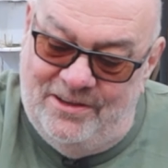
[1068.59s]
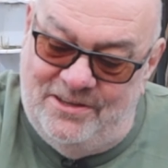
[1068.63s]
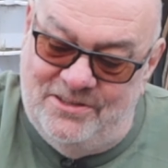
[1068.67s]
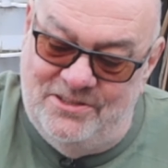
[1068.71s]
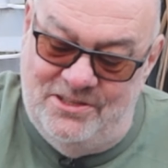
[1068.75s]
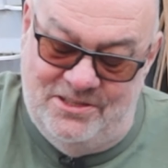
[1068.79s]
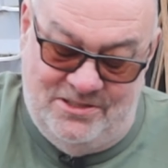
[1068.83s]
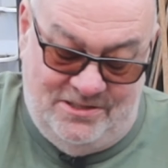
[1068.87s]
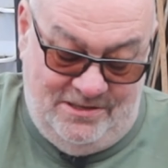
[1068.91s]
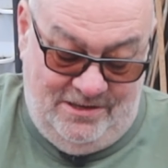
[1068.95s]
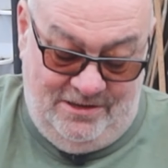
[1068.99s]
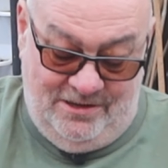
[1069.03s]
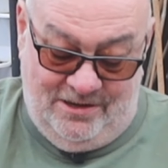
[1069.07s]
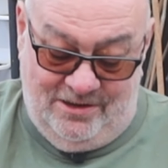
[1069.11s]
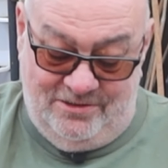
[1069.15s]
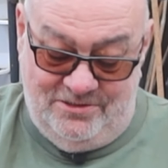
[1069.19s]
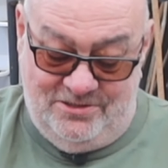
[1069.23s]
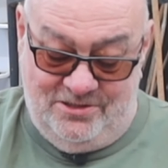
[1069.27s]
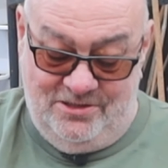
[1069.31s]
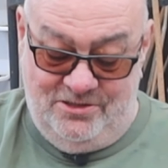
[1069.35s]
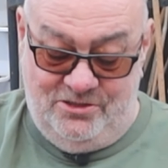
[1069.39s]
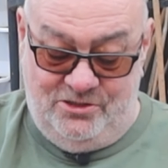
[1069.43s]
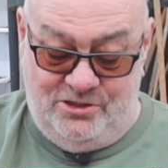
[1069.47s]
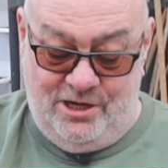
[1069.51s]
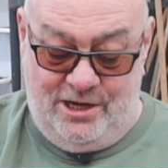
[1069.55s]
Because, you know,
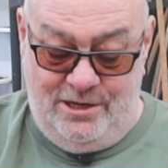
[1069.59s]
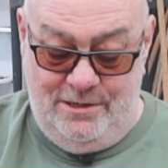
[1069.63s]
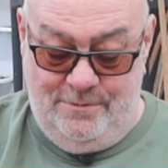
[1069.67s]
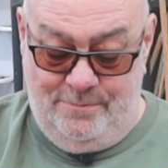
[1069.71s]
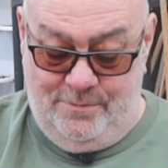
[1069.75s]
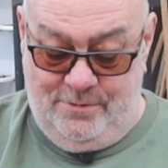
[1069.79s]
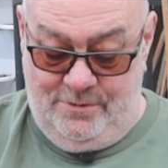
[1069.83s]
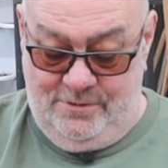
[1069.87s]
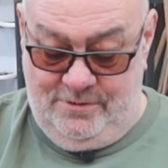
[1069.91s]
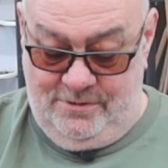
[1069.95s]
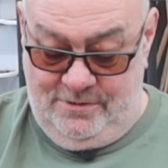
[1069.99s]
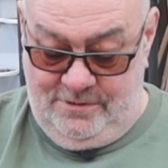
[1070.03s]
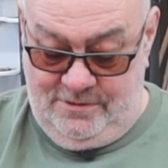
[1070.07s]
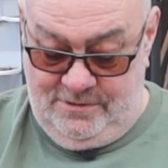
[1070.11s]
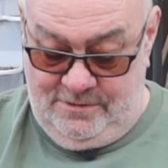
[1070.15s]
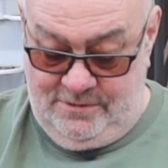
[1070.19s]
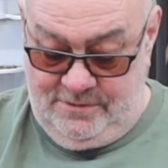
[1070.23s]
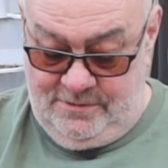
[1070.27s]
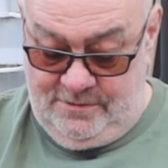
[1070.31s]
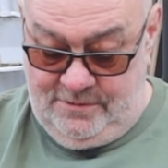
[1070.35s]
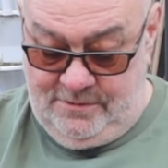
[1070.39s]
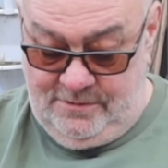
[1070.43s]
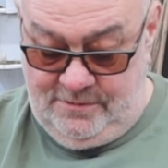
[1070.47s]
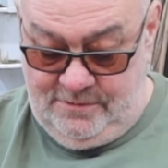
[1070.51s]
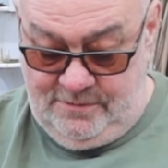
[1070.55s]
it's the shape.
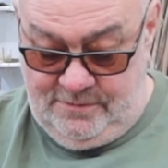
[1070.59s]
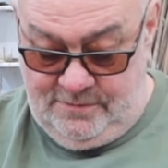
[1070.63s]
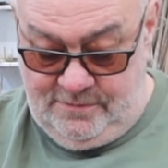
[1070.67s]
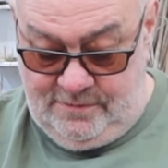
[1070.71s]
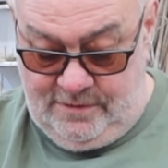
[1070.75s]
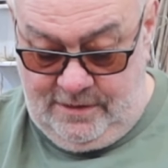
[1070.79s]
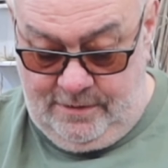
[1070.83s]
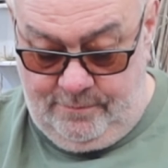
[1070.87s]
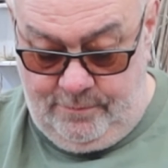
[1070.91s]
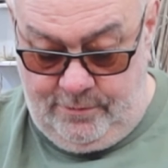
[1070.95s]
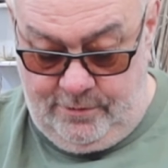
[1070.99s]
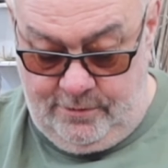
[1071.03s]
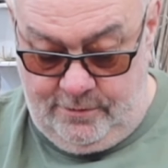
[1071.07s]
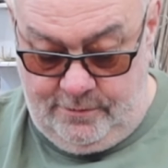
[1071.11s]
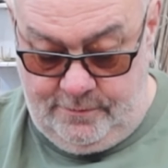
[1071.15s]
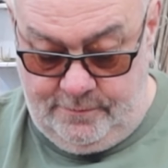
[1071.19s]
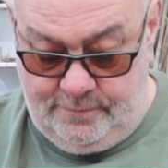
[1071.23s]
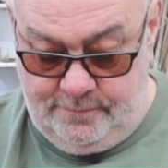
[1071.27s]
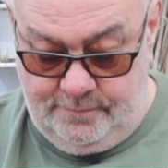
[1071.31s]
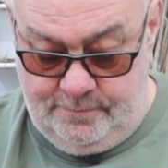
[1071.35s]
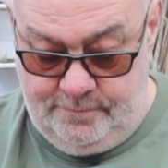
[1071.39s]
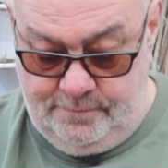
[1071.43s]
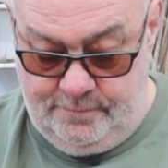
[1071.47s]
There we are.